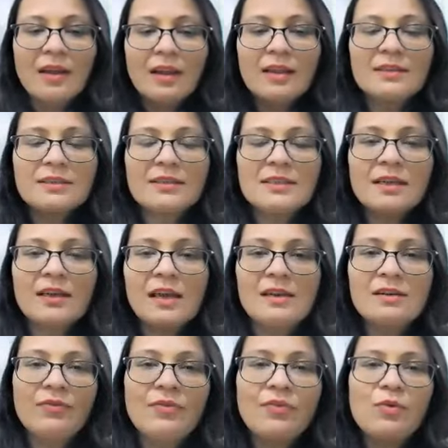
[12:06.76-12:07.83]
let us
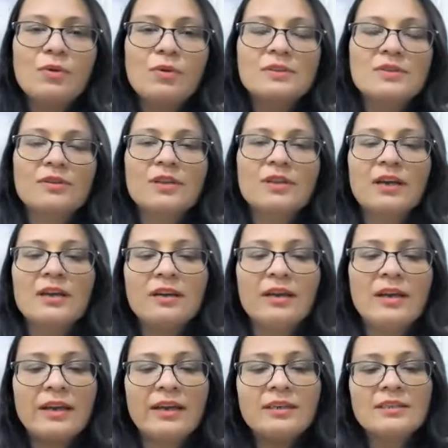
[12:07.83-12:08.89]
again focus on the
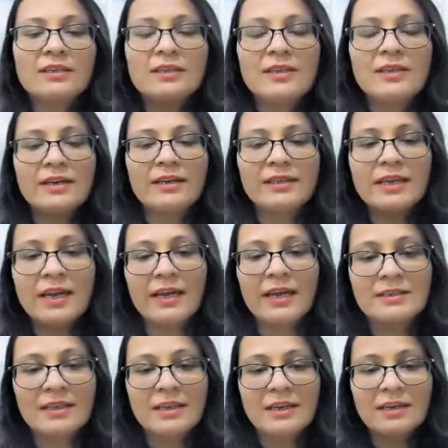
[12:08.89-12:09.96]
inhalation and the
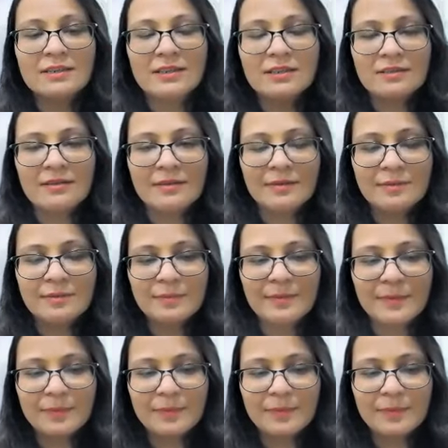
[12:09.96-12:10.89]
exhalation.